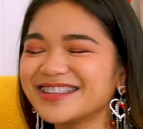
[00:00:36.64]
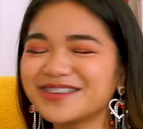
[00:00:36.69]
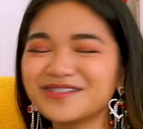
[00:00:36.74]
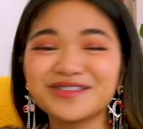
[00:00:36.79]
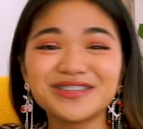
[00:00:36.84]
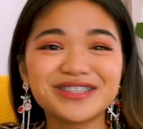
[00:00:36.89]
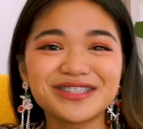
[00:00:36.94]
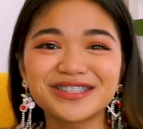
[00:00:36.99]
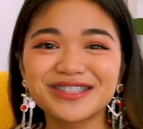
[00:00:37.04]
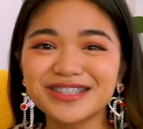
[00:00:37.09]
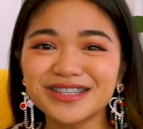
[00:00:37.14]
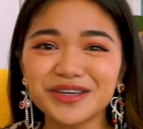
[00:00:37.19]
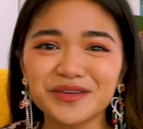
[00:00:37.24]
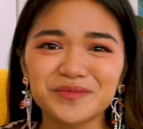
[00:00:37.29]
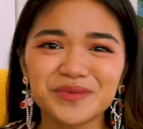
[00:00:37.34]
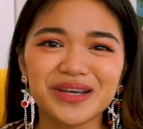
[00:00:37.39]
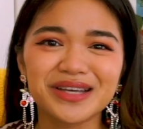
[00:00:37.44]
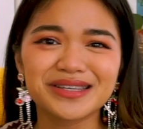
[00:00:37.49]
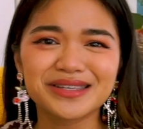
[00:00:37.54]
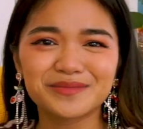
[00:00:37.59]
thought we'd just chill
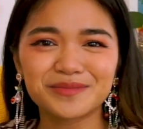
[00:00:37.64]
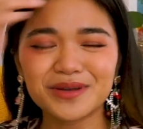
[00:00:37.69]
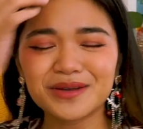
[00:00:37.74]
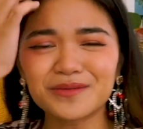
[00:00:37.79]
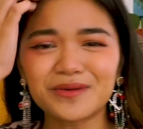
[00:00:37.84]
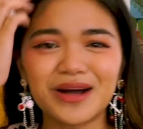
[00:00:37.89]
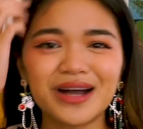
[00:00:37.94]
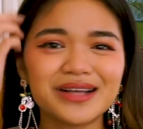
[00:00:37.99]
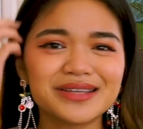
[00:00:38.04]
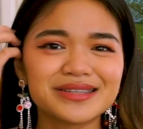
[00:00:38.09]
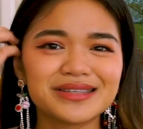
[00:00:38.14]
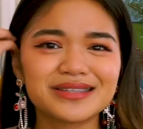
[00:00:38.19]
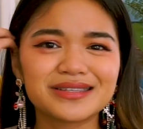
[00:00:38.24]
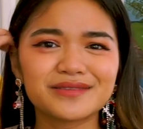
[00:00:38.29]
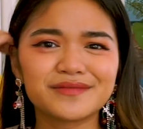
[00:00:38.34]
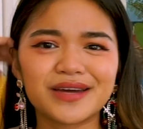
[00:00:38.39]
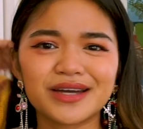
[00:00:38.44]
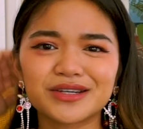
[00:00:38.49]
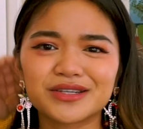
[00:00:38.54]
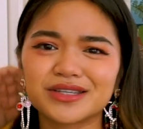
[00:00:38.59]
because it's been a while since
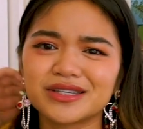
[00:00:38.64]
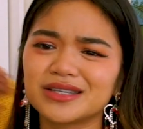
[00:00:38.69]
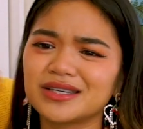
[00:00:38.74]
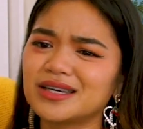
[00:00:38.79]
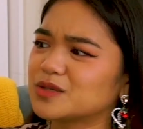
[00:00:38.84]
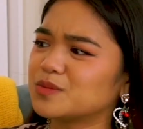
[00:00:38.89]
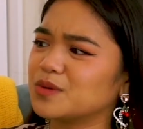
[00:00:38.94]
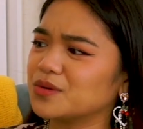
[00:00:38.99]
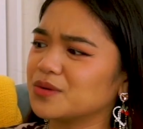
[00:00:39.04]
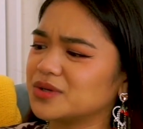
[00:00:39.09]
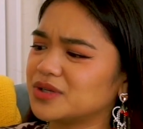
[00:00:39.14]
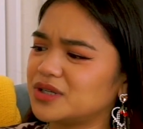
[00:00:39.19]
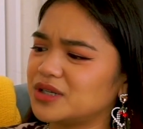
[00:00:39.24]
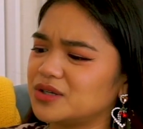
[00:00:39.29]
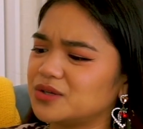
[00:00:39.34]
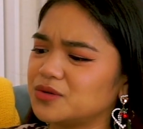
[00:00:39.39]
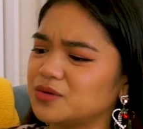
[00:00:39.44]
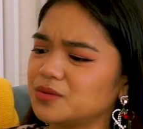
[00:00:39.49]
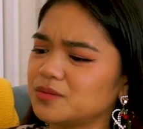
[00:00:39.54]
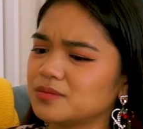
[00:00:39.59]
I've actually spoken to
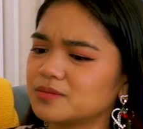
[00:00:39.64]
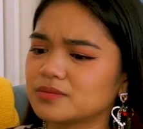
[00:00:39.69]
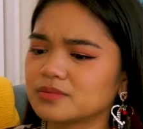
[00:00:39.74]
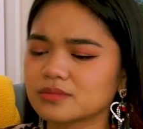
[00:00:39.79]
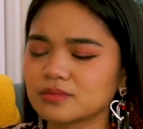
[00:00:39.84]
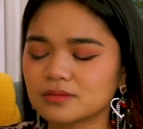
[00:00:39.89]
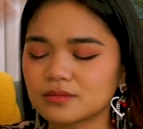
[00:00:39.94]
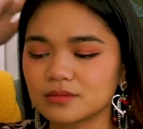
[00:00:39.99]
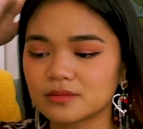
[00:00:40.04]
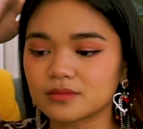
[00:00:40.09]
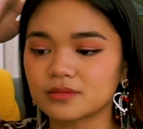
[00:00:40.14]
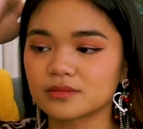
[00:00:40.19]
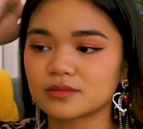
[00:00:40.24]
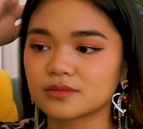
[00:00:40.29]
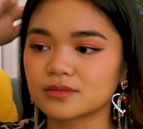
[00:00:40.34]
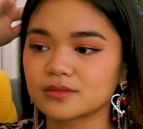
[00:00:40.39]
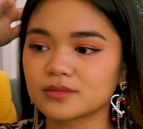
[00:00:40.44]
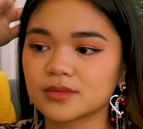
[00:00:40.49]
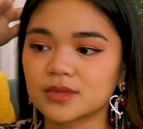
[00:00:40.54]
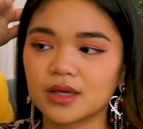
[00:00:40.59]
you.
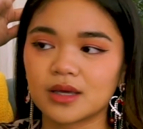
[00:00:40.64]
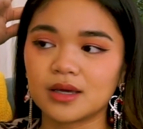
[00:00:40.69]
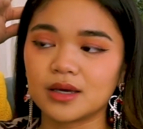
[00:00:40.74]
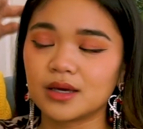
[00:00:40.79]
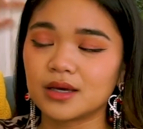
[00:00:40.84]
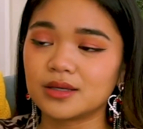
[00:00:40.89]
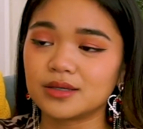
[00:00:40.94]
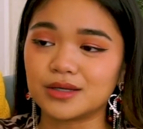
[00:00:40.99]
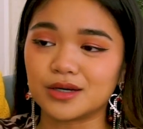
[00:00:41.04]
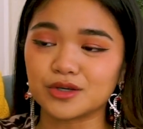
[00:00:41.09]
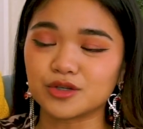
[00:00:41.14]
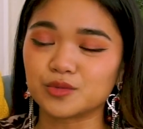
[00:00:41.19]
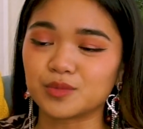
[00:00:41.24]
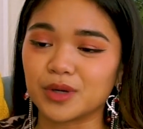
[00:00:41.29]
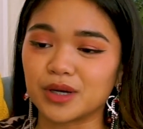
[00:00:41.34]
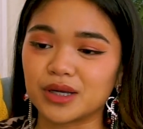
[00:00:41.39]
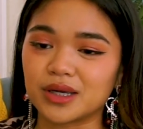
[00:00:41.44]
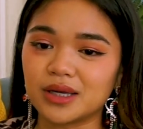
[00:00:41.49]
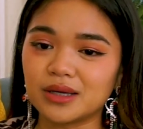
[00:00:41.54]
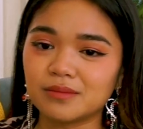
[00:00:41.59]
Dogs are
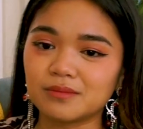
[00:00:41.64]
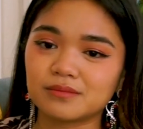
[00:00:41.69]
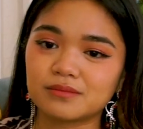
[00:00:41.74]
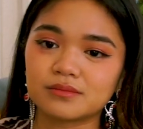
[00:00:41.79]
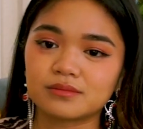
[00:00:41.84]
barking.